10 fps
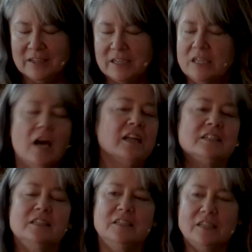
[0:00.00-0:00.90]

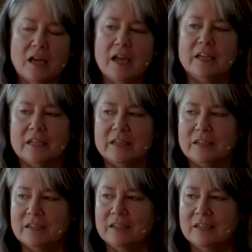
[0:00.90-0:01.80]
not denying
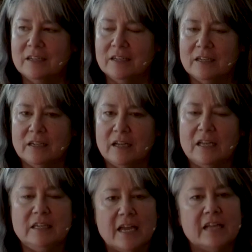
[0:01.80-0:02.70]
it,
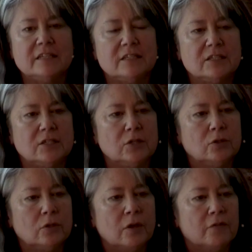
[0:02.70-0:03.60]
and yet
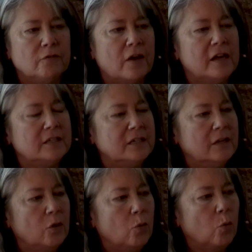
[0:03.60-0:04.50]
still
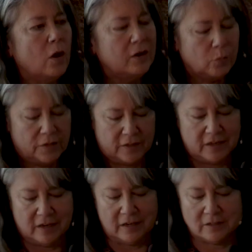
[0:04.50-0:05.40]
finding what
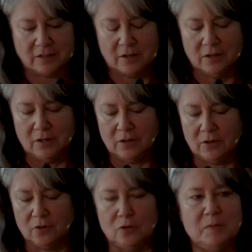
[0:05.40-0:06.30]
within it
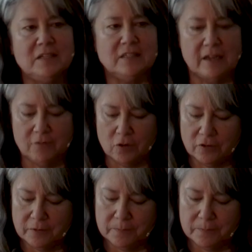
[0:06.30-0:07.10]
could be savored.